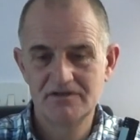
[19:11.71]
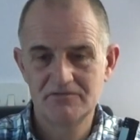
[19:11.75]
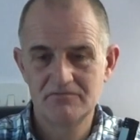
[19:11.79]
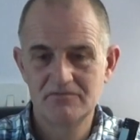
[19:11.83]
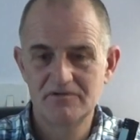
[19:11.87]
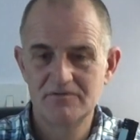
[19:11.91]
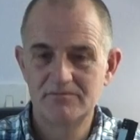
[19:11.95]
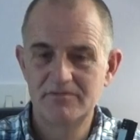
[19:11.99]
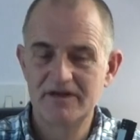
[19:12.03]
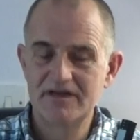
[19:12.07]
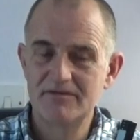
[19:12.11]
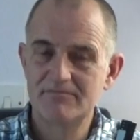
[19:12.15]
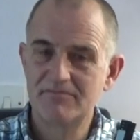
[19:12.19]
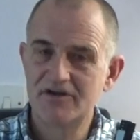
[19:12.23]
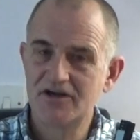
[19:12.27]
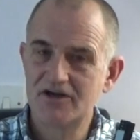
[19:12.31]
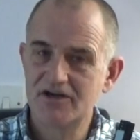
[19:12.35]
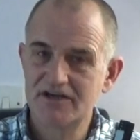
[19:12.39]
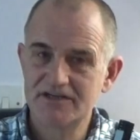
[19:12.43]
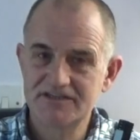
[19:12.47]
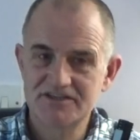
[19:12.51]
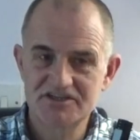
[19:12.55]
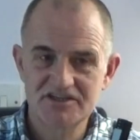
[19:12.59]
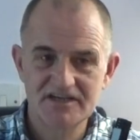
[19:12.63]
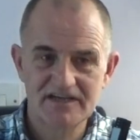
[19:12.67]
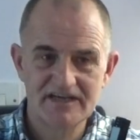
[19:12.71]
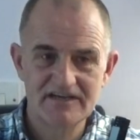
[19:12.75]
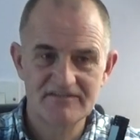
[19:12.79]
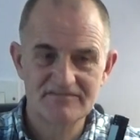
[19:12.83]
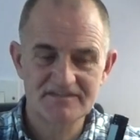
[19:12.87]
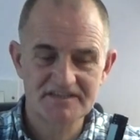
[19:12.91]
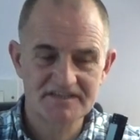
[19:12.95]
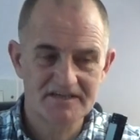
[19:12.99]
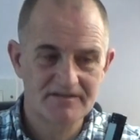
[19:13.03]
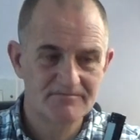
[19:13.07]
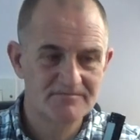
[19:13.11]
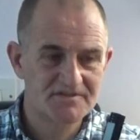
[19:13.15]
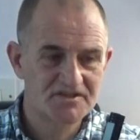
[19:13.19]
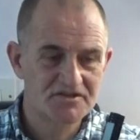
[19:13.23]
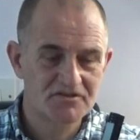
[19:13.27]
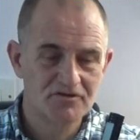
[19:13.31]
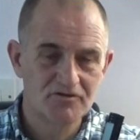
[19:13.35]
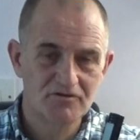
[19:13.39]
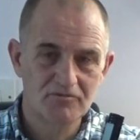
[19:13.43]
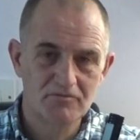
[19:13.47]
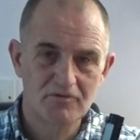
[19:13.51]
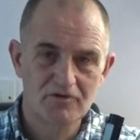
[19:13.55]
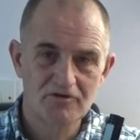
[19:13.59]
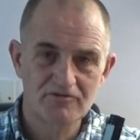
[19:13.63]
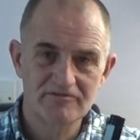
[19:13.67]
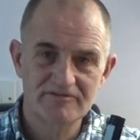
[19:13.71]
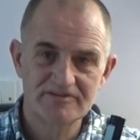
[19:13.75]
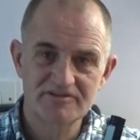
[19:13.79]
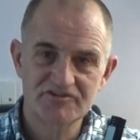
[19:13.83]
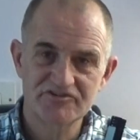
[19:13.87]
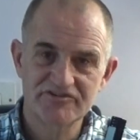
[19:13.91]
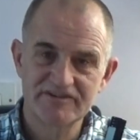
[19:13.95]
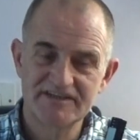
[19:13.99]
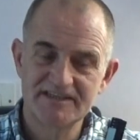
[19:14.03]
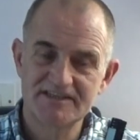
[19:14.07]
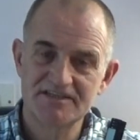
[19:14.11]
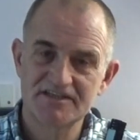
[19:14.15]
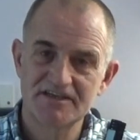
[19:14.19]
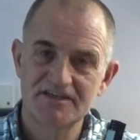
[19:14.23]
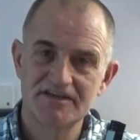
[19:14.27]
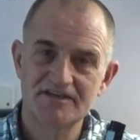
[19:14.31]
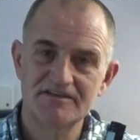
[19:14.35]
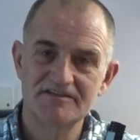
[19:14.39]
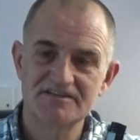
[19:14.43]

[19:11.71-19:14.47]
will be obliged to give some sort of warranty to.